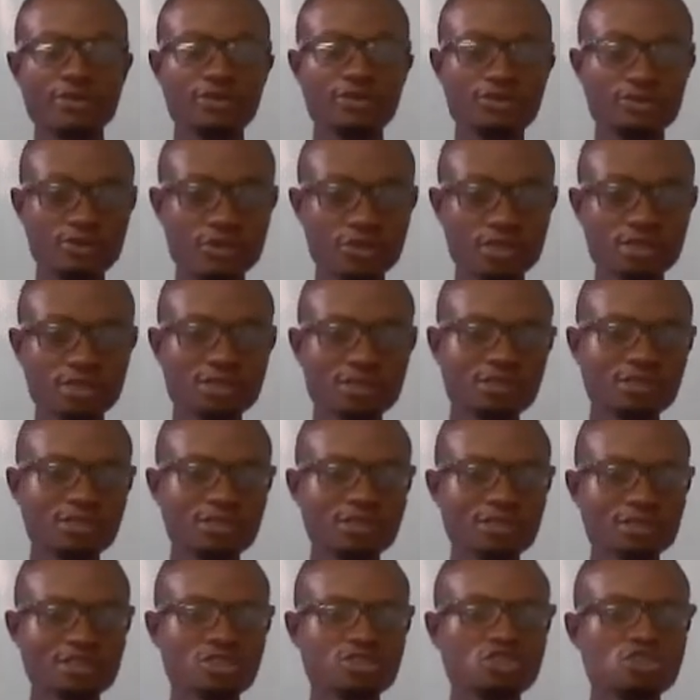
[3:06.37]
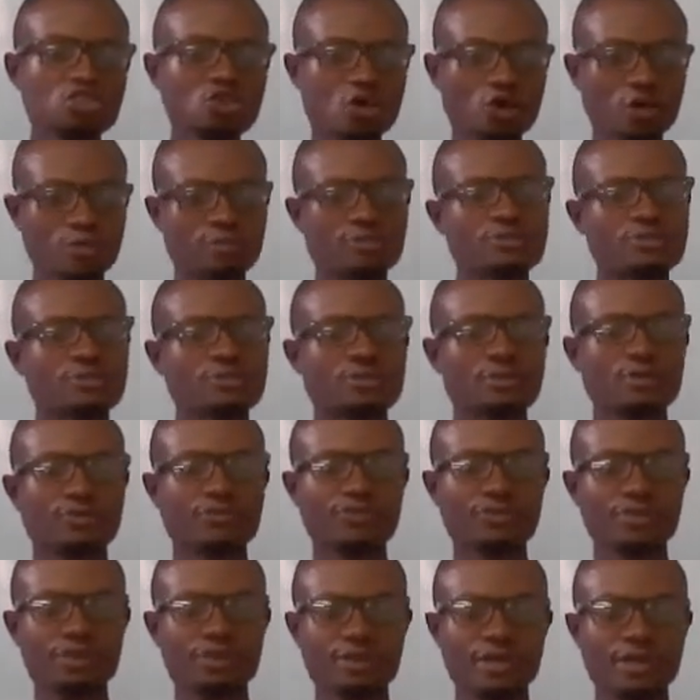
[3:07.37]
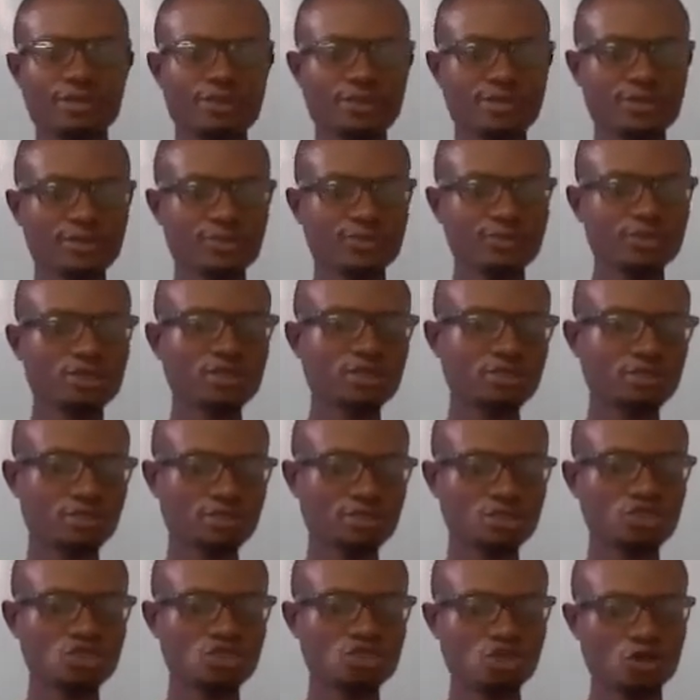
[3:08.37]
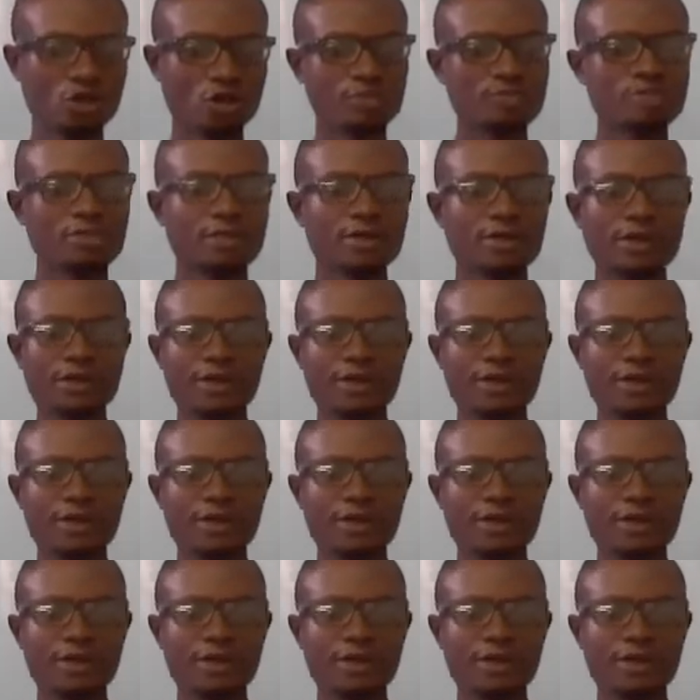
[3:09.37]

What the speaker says: 3D jobs, right? 3D jobs.